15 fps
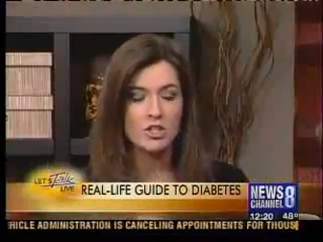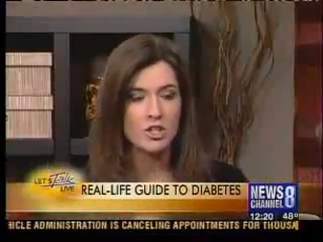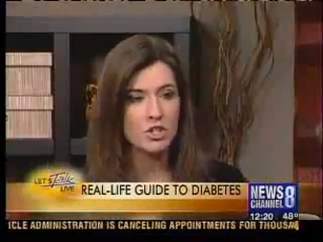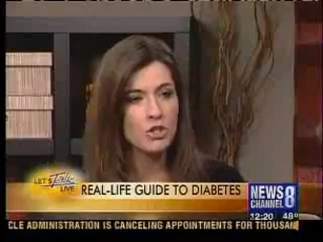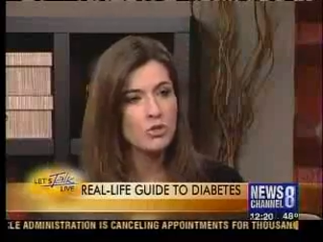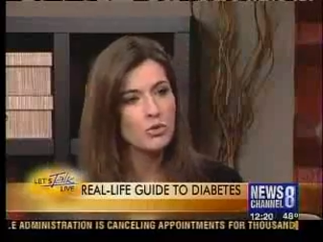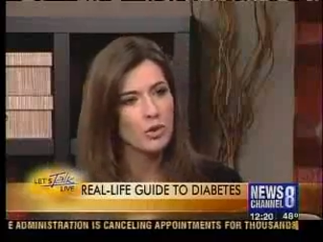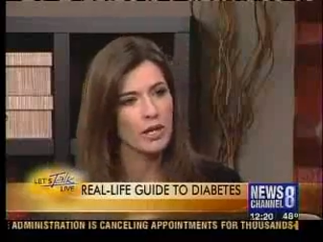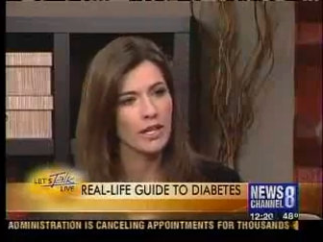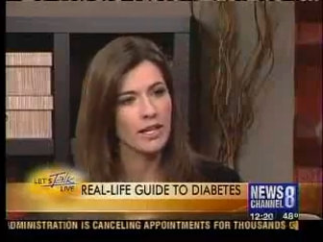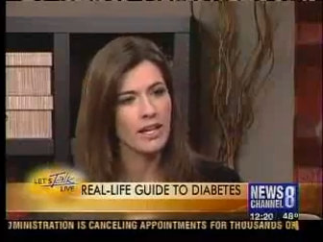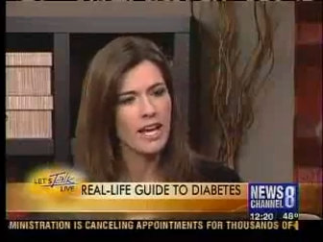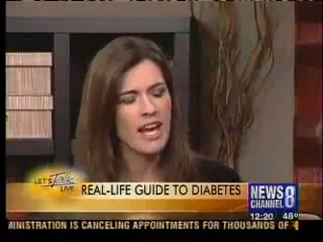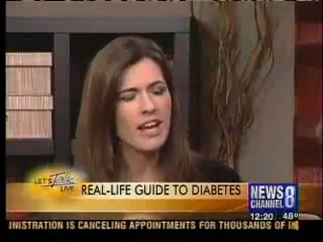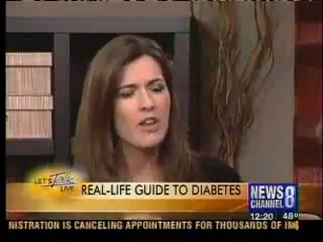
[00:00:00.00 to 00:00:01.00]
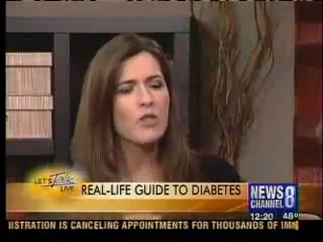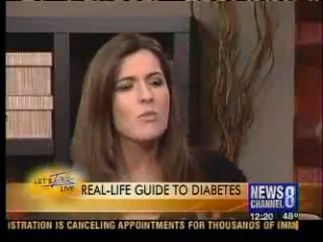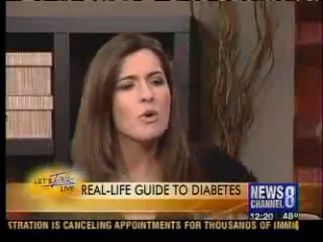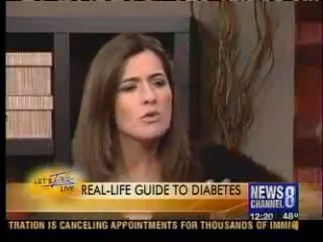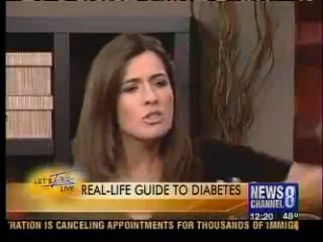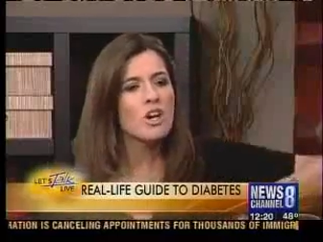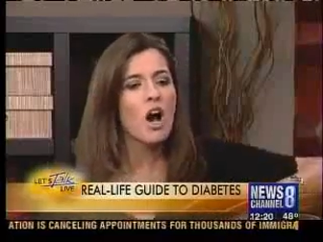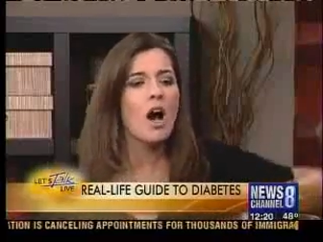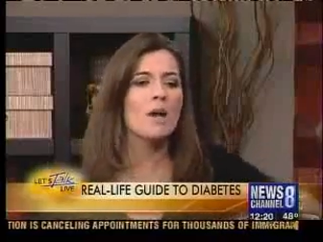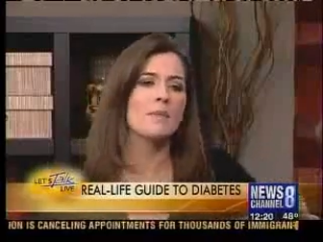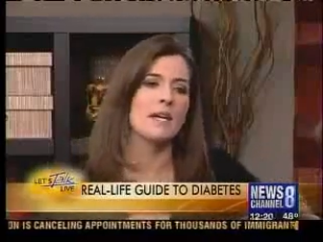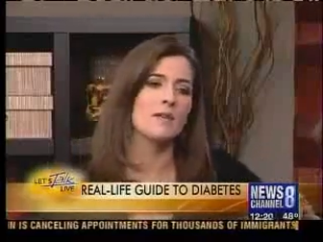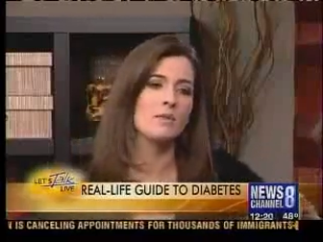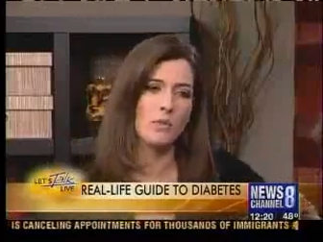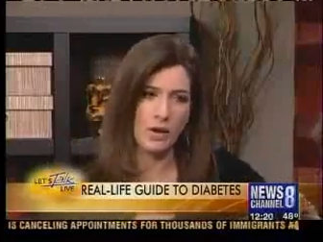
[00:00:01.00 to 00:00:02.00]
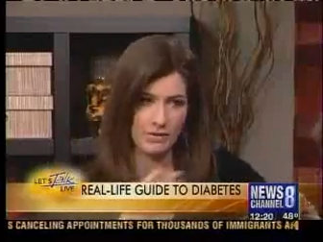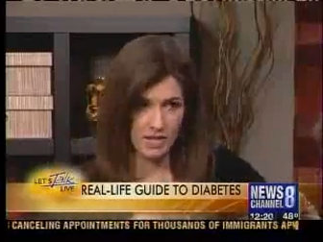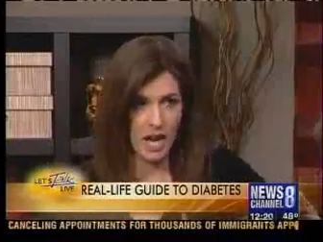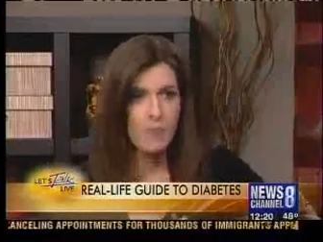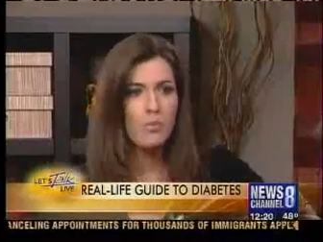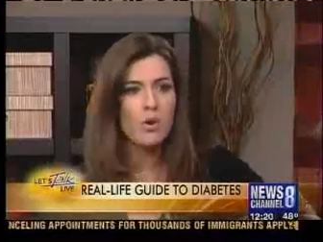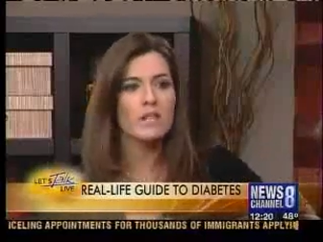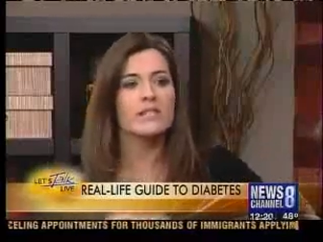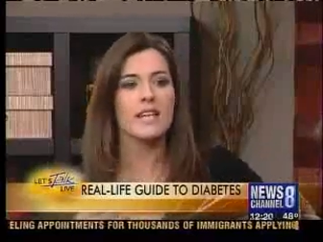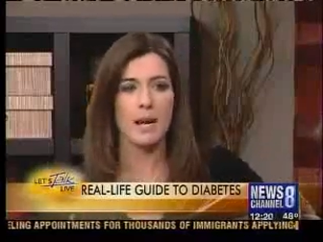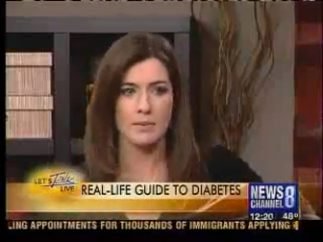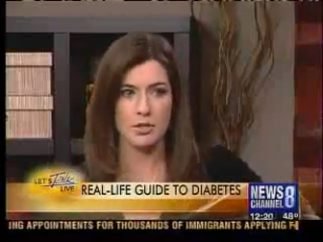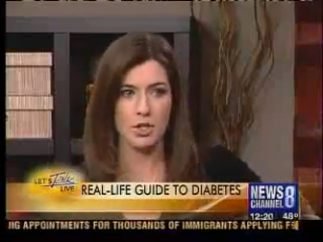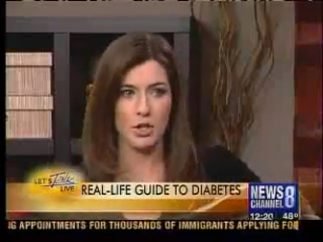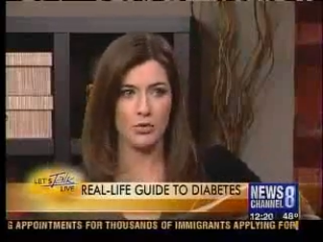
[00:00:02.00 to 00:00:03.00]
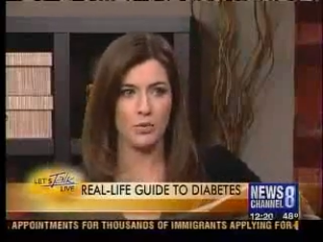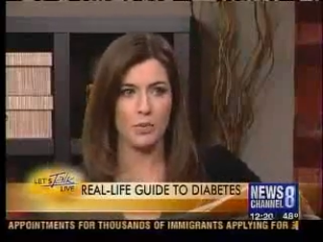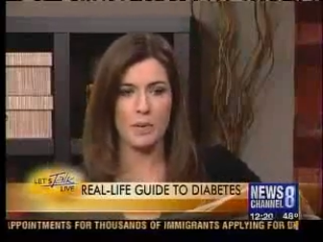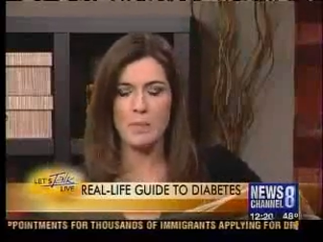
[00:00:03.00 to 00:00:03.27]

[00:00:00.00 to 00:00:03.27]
children. Now, the most common, we have type 1, type 2 for